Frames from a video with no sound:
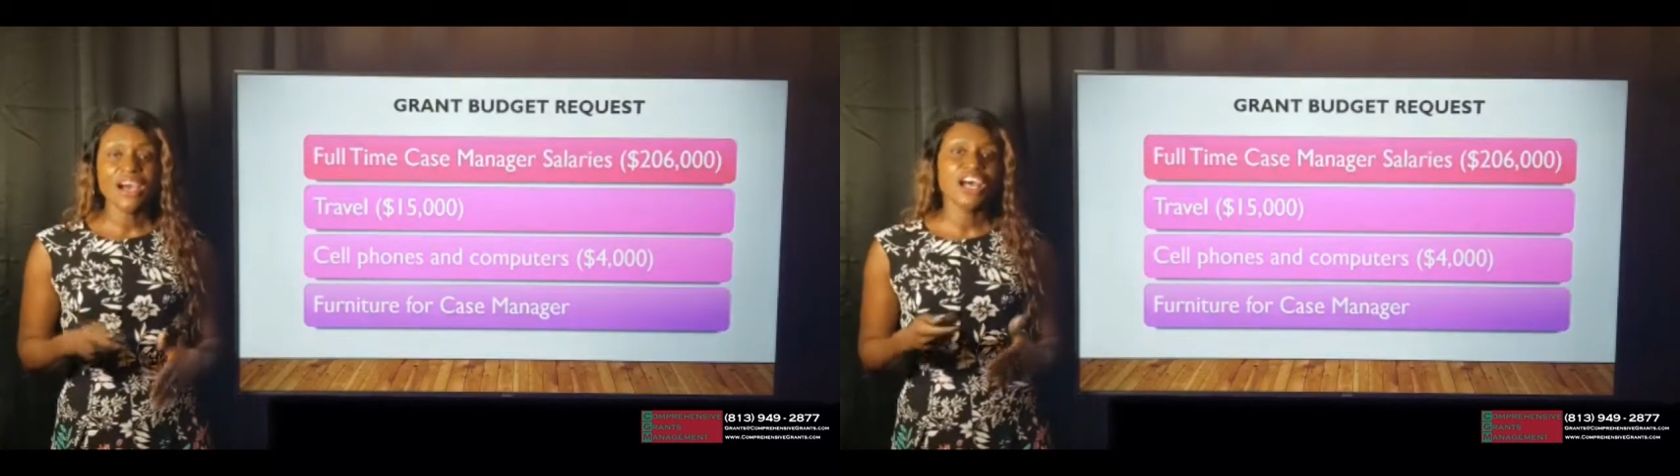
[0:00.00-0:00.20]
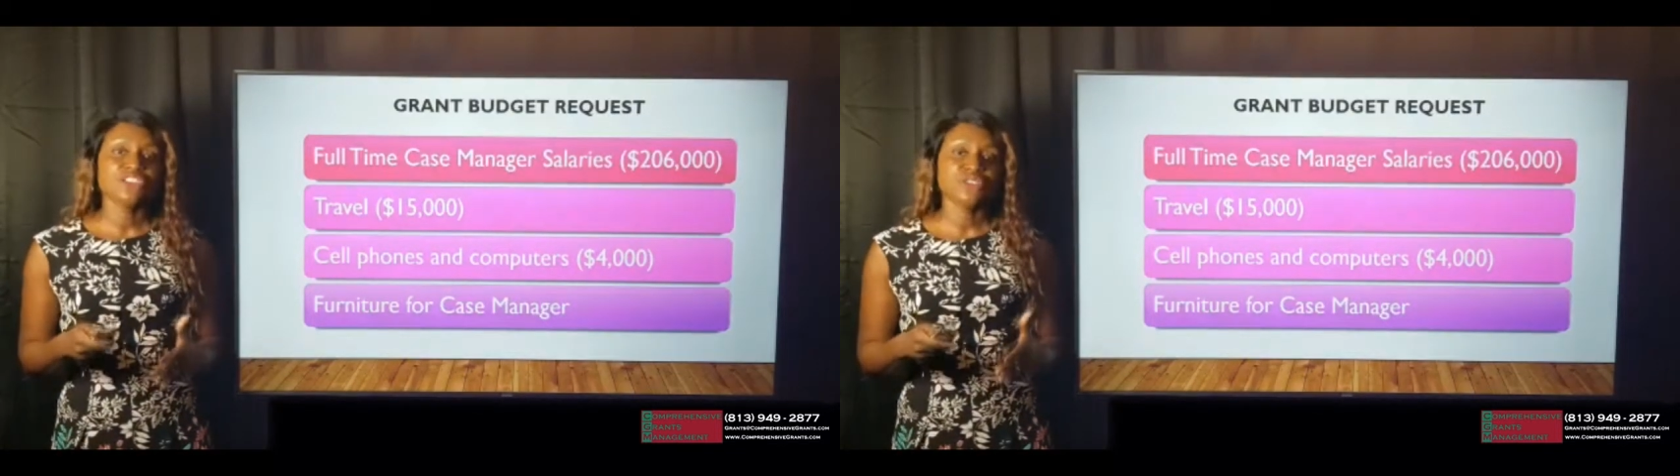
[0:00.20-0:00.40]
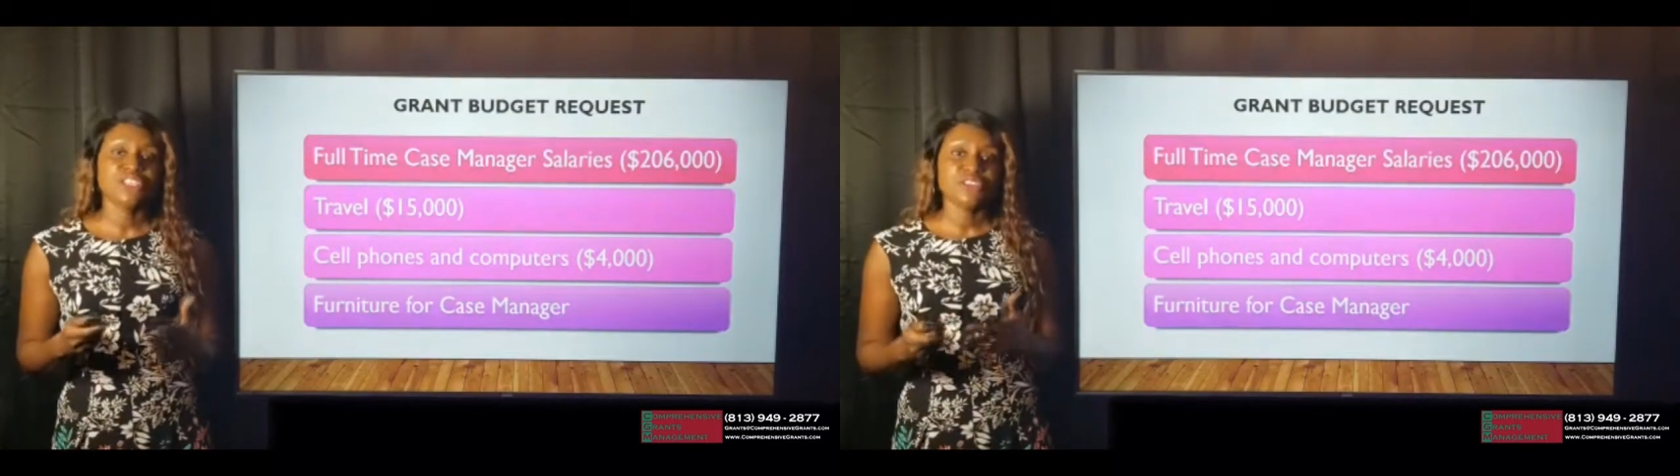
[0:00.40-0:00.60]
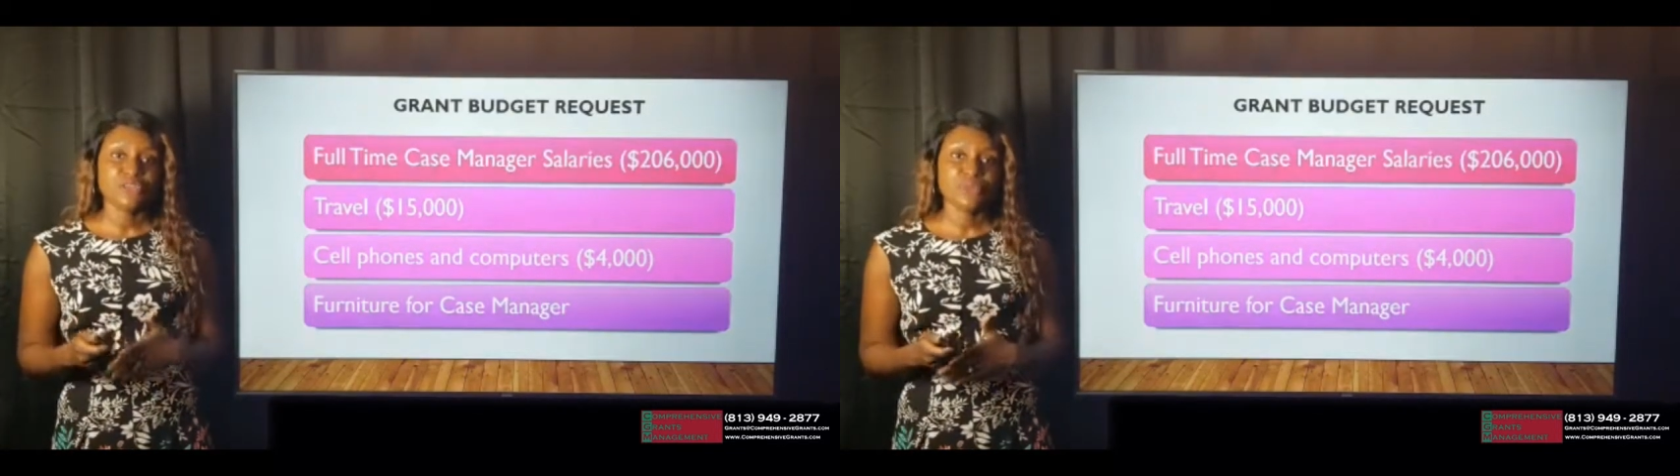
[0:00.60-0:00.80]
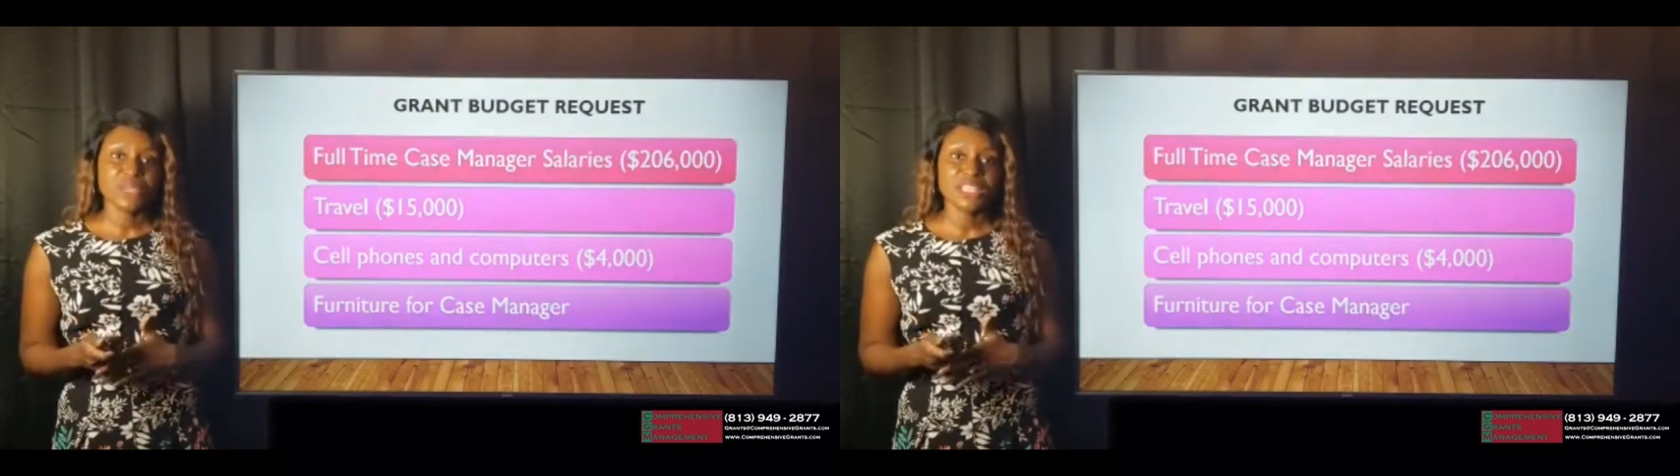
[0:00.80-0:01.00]

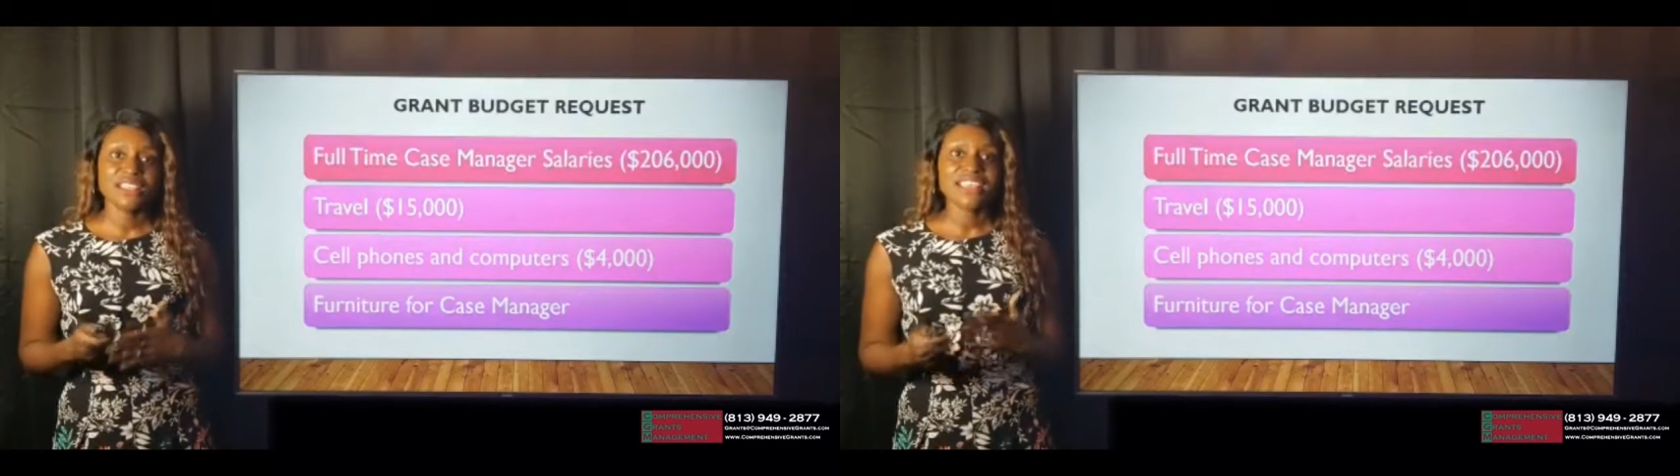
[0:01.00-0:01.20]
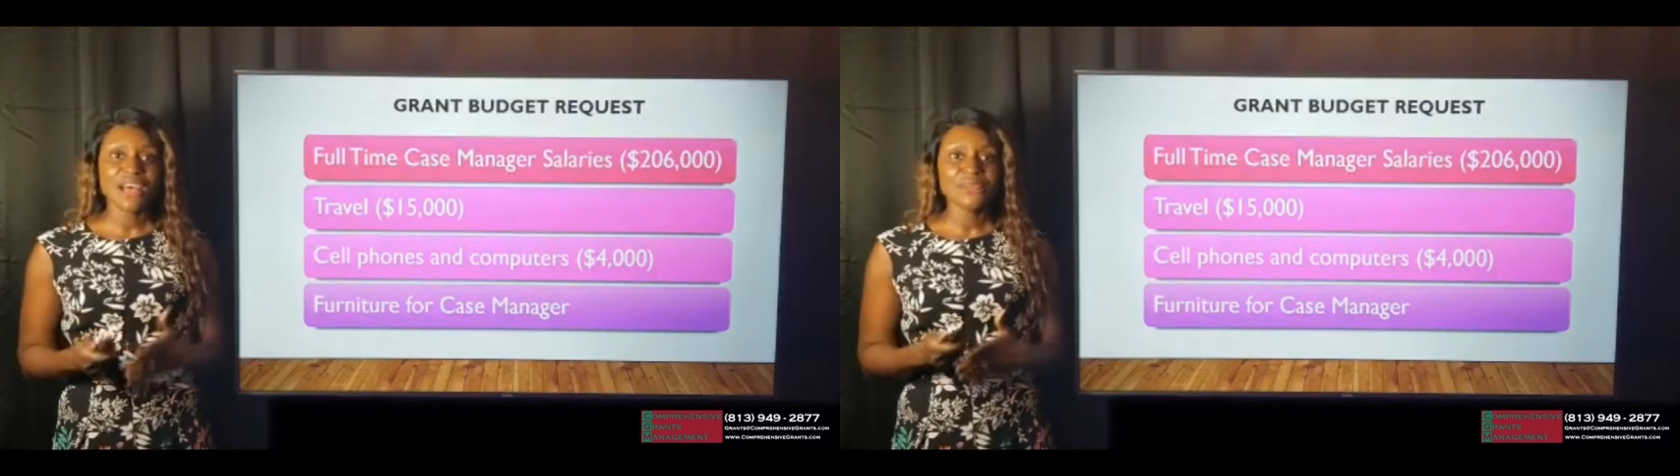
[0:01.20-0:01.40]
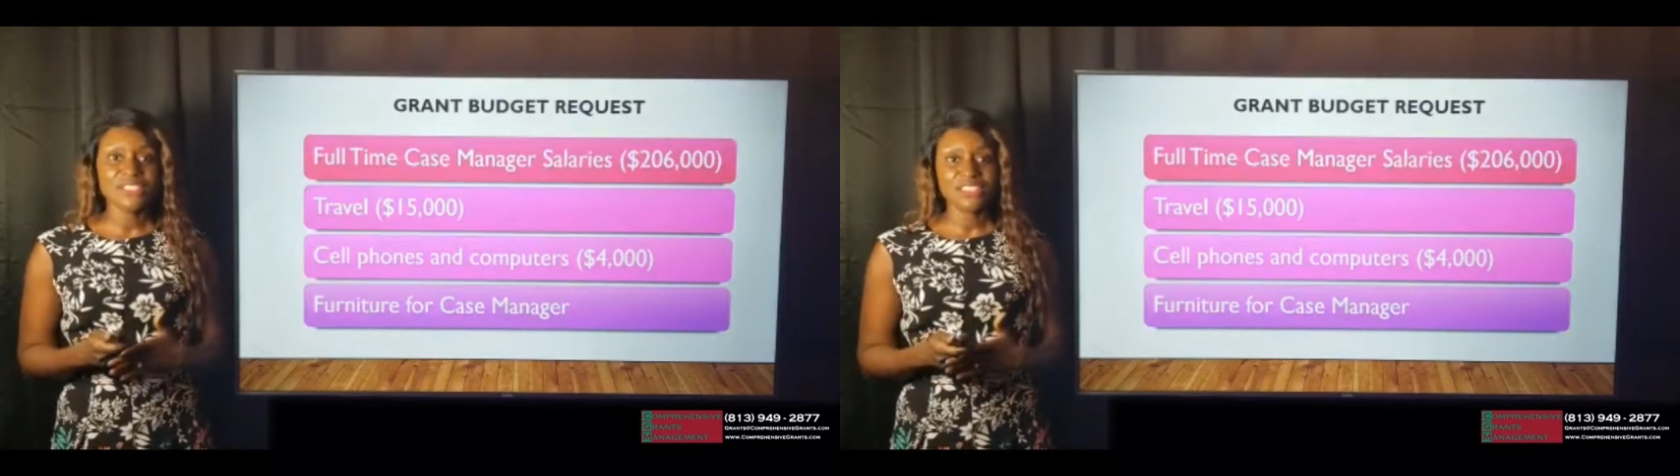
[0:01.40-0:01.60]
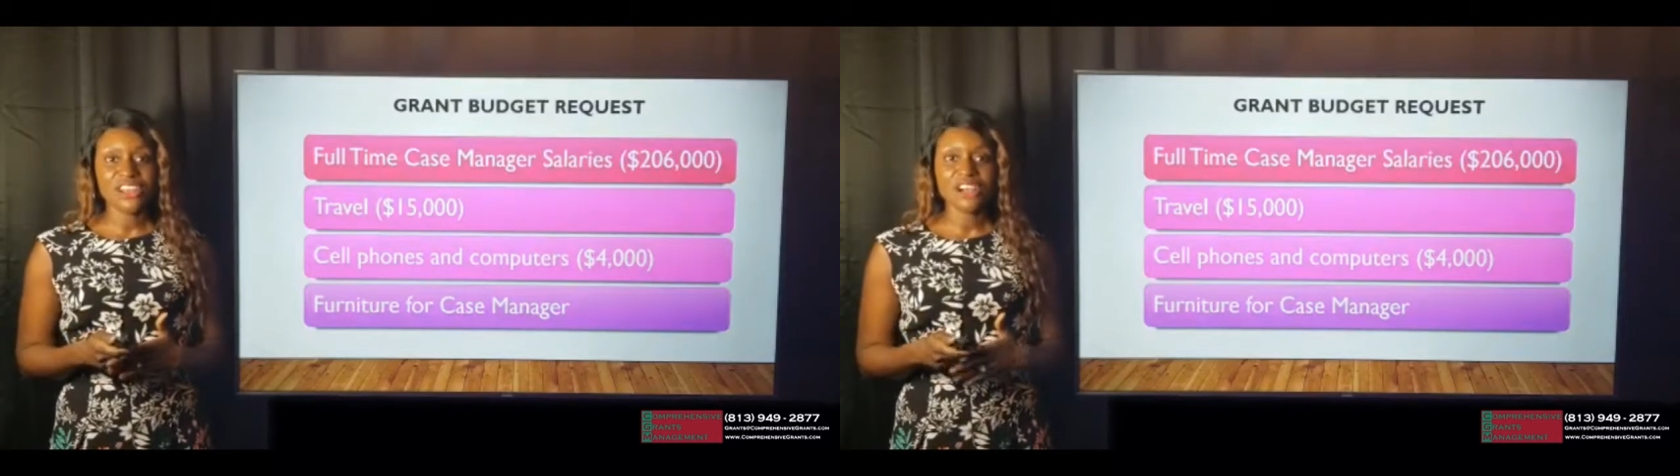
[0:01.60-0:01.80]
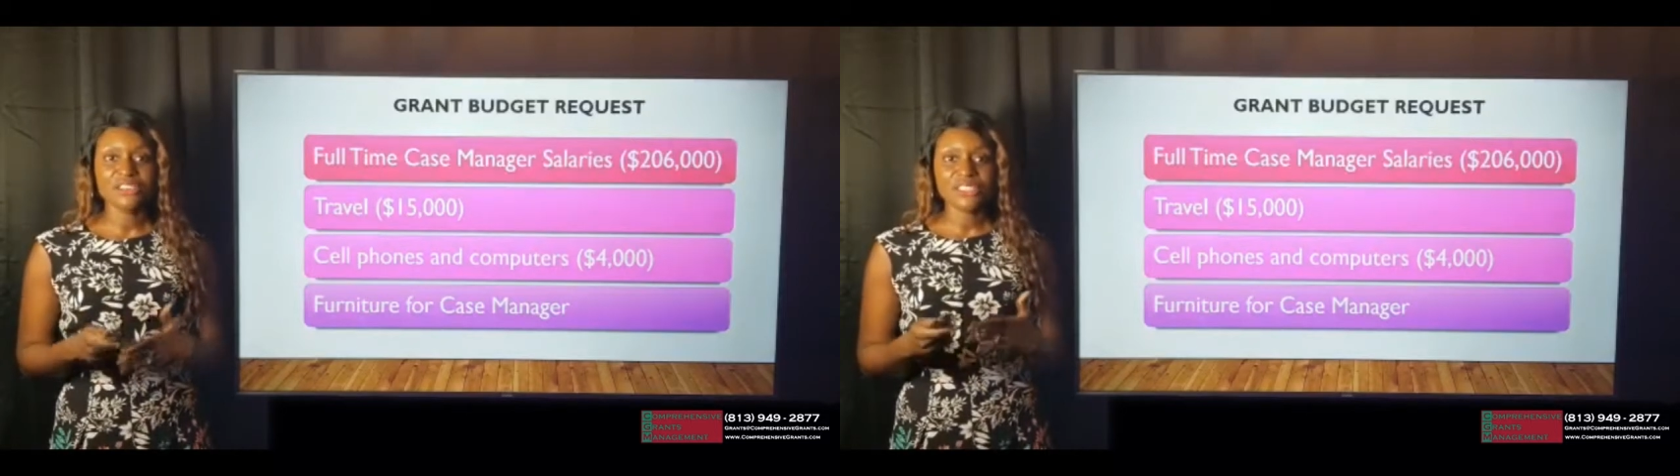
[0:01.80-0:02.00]

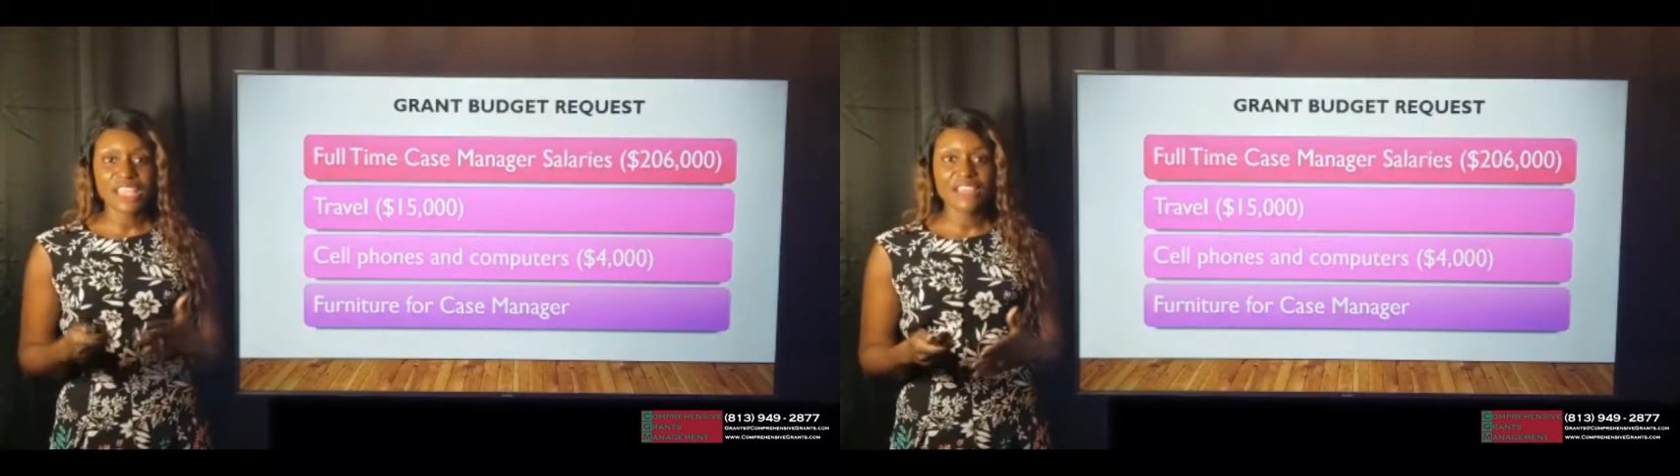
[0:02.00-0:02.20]
$103,000